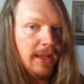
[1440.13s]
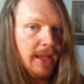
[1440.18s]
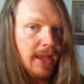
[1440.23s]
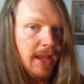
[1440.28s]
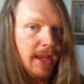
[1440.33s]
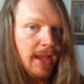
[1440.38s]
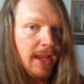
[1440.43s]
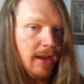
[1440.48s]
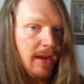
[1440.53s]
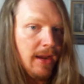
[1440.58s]

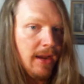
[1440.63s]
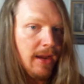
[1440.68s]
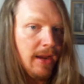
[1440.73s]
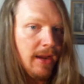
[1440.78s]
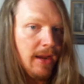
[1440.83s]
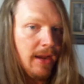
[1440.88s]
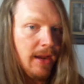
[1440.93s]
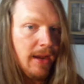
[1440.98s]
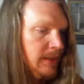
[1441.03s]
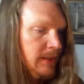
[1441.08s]
Arabic.
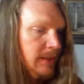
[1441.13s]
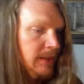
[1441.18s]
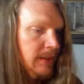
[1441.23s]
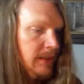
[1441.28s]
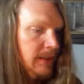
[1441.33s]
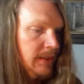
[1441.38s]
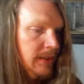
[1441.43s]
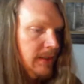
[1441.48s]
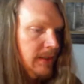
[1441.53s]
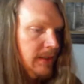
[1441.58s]

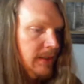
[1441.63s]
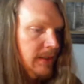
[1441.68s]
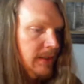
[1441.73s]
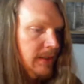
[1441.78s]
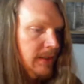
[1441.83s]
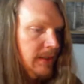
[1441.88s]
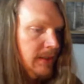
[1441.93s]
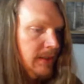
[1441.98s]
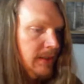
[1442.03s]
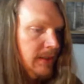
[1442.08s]

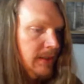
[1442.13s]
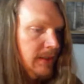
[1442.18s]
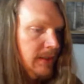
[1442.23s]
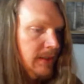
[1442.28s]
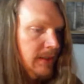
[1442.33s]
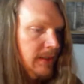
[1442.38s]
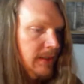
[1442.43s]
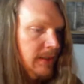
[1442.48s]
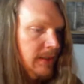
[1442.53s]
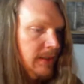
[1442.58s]

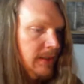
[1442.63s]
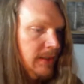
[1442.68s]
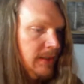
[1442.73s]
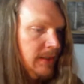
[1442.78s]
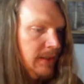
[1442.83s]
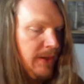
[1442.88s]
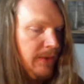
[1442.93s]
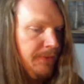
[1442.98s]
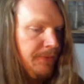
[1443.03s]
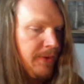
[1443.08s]
Poppy
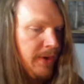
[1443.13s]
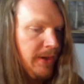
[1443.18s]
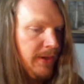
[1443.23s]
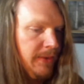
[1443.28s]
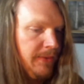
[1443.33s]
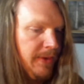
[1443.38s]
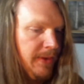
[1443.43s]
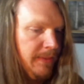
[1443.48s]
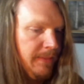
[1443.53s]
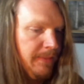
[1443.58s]
thumped in front
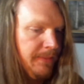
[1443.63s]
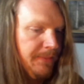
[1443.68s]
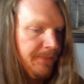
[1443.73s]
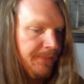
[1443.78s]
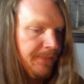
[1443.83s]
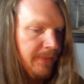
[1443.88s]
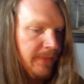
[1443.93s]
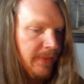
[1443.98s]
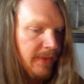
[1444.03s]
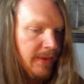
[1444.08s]
of him.
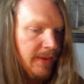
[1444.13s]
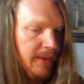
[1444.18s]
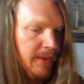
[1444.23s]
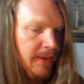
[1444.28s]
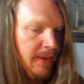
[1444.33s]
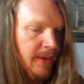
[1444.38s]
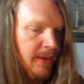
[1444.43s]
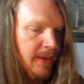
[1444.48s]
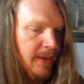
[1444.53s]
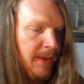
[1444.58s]

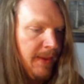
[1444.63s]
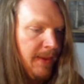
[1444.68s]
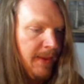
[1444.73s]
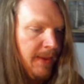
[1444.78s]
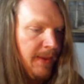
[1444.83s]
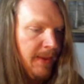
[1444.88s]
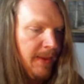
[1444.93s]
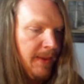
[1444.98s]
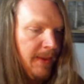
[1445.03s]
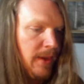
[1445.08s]
He backed
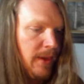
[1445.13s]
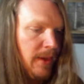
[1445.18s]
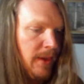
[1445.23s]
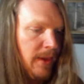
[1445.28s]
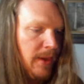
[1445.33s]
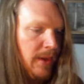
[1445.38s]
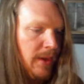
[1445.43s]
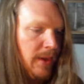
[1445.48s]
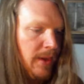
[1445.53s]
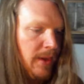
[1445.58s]
away,
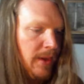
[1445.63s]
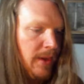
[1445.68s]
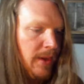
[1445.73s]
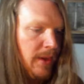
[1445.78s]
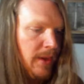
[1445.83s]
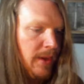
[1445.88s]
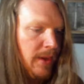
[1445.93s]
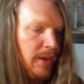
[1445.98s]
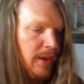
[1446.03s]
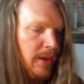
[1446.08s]
and because he
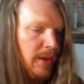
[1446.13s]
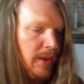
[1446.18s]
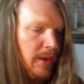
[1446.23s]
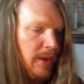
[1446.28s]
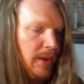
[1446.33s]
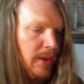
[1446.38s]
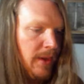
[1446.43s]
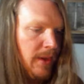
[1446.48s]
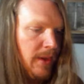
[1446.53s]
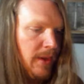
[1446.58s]
did, she
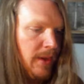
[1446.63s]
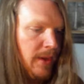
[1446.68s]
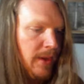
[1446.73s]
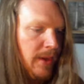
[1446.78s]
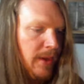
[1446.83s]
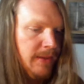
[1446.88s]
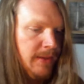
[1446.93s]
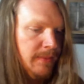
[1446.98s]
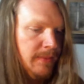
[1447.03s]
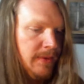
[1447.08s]
advanced on
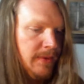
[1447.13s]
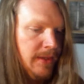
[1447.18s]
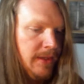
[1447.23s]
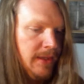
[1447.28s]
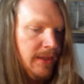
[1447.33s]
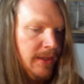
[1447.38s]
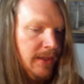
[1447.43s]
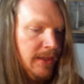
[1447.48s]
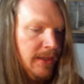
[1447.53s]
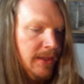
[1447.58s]
him.
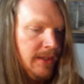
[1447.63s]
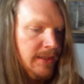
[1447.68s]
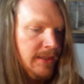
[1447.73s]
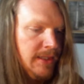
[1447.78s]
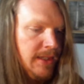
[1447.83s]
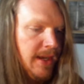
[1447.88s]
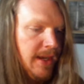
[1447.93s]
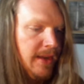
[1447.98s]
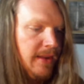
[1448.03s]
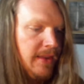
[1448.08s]
She
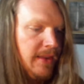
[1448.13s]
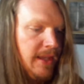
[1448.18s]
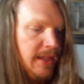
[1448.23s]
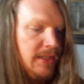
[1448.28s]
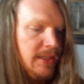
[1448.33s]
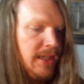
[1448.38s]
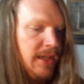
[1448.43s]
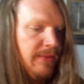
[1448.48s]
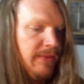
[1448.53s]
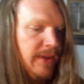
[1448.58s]
didn't think
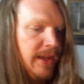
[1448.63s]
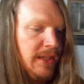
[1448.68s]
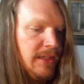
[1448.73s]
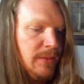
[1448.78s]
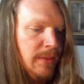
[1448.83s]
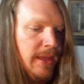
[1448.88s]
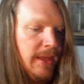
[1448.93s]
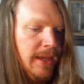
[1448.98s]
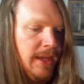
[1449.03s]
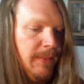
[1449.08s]
she advanced
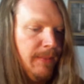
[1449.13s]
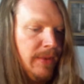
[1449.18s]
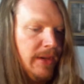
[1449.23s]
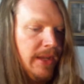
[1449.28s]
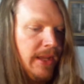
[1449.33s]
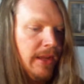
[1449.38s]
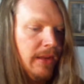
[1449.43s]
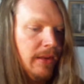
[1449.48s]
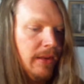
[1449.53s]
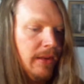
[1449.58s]
with any
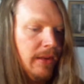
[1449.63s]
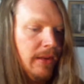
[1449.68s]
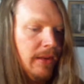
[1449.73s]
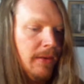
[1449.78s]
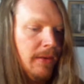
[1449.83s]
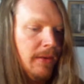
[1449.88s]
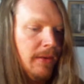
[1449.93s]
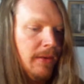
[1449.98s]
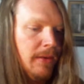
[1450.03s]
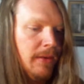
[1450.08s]
particular
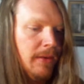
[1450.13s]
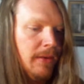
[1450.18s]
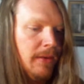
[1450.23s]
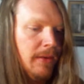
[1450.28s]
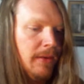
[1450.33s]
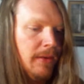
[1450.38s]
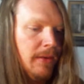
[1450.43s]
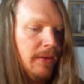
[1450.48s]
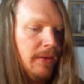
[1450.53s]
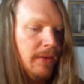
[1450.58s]
menace, but he
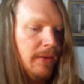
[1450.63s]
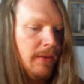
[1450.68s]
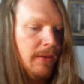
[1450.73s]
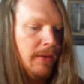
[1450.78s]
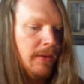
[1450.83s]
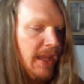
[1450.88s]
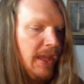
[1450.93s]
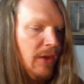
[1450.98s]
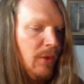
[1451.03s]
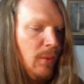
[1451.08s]
kept
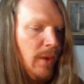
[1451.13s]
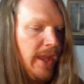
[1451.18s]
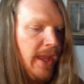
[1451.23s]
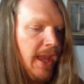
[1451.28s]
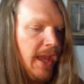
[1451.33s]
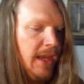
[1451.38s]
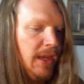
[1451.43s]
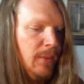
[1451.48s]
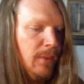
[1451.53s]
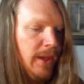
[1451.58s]
backing away
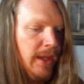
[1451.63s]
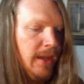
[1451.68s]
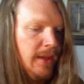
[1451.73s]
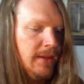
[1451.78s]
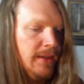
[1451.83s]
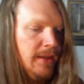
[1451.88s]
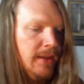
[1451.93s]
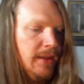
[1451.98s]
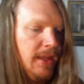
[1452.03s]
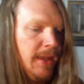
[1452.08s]
anyway
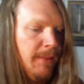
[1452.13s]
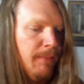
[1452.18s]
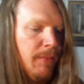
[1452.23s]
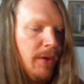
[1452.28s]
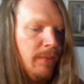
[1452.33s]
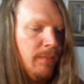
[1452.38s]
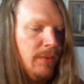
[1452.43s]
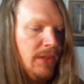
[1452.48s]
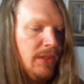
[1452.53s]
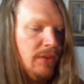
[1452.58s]
until he
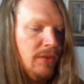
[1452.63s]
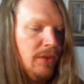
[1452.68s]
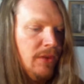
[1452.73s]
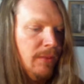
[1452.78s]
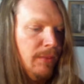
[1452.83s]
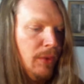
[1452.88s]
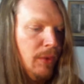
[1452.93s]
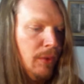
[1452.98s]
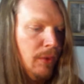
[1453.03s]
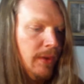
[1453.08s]
bumped into the
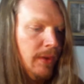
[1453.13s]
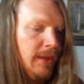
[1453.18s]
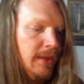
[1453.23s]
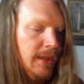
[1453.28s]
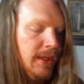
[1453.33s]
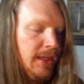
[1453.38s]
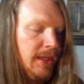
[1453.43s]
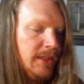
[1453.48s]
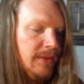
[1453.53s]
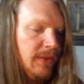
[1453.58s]
pole at
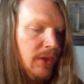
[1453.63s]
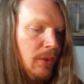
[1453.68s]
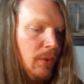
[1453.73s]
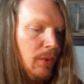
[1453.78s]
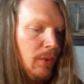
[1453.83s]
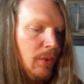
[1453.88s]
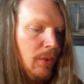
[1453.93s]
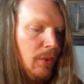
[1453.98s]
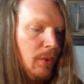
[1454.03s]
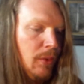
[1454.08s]
the edge of the
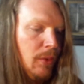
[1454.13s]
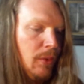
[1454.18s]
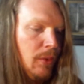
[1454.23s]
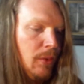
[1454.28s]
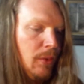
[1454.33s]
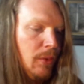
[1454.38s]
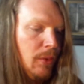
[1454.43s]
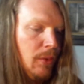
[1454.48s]
cornfield.